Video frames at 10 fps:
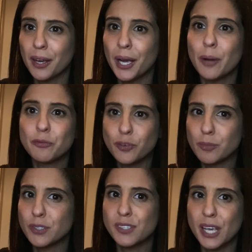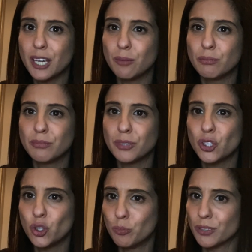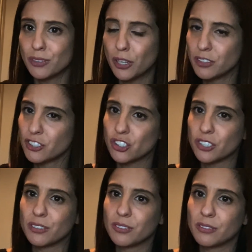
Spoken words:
come from the same human condition.